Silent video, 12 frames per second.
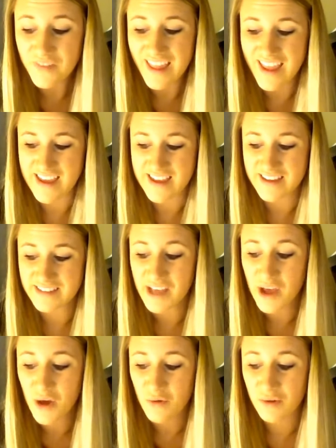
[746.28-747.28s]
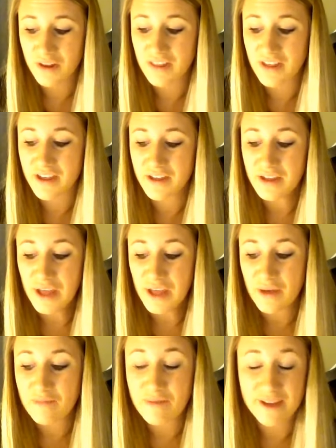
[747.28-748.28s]
And one of the
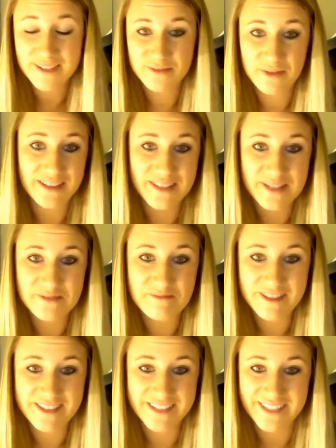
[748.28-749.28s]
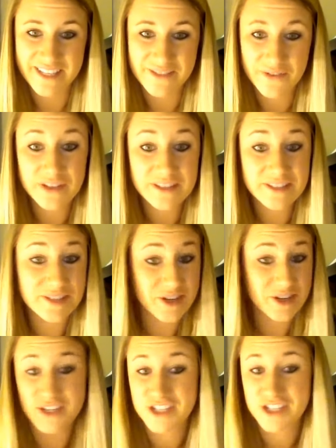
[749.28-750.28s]
best ways to be successful is to
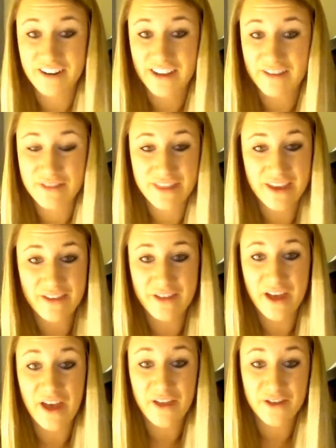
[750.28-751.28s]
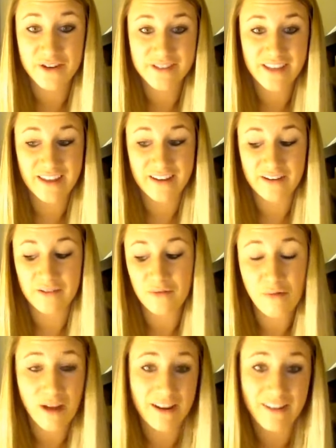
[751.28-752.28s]
start sharing it with the others. And
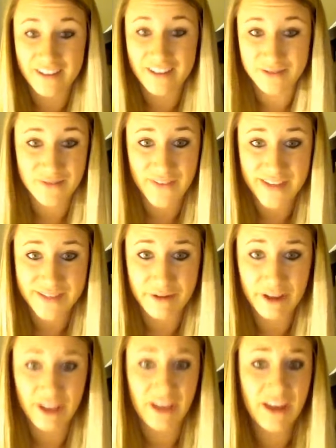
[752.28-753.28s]
why not use Facebook?